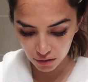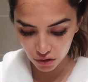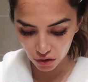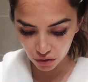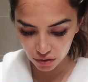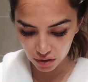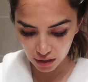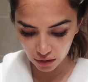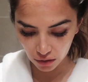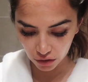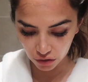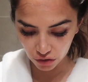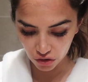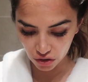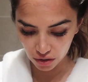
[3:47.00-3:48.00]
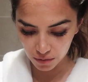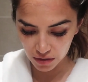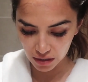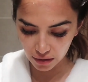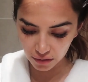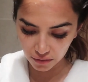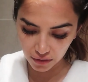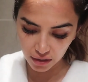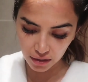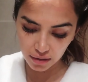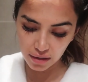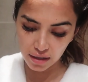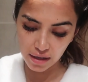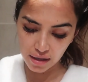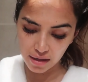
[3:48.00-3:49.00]
So you take all your germs out of
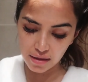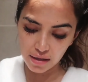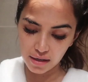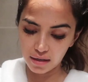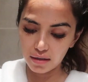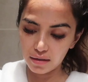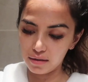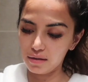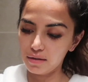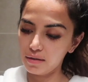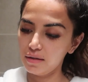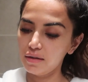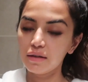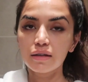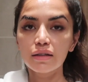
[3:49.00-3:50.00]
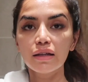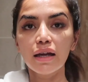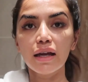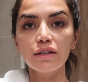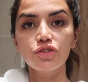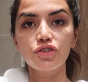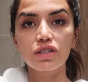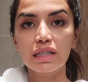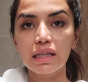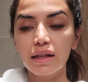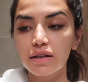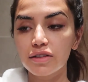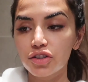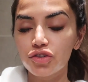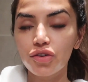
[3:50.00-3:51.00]
it, and then you just let
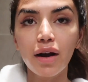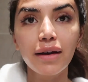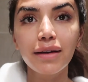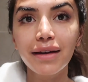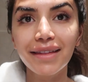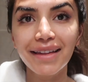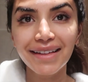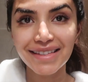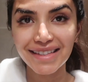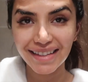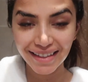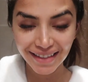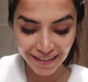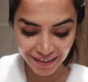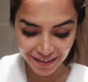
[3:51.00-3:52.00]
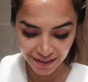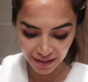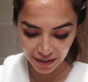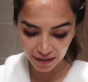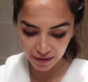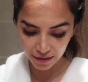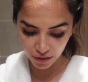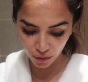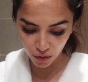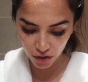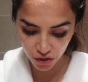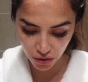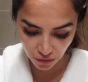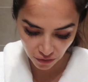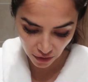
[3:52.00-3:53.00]
it to dry, and that's it. And then you
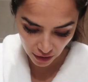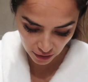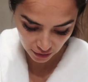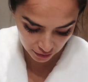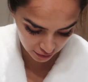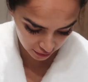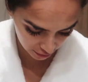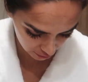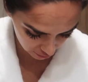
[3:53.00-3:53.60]
wash your face.